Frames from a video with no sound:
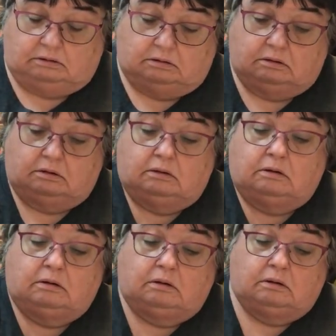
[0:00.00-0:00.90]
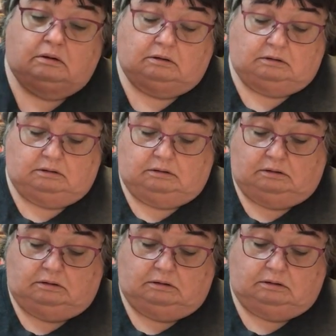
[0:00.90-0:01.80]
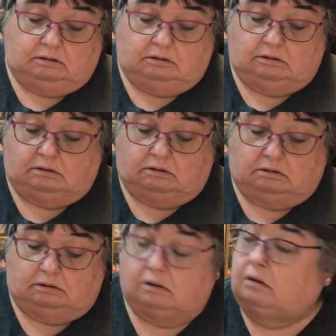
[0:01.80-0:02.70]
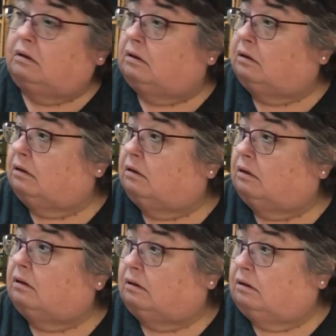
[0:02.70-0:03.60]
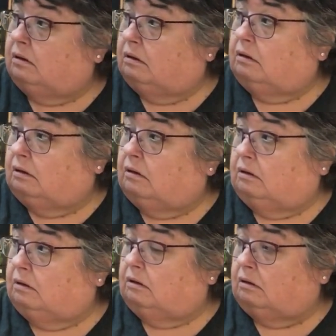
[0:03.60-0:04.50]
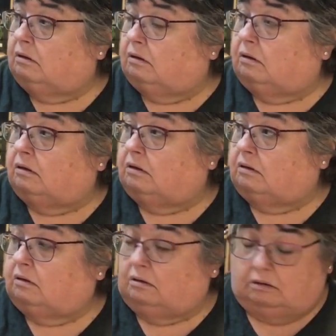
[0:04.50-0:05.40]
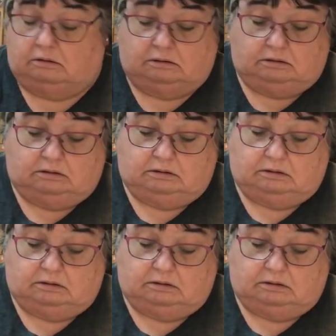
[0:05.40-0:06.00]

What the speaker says: (not speaking)